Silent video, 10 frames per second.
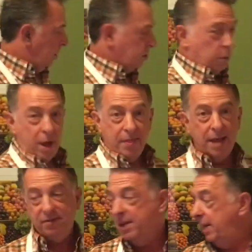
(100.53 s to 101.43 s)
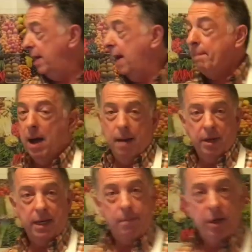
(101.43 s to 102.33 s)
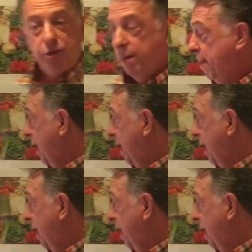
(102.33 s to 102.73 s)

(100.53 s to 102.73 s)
So while that's heating up, I'm gonna get my shrimp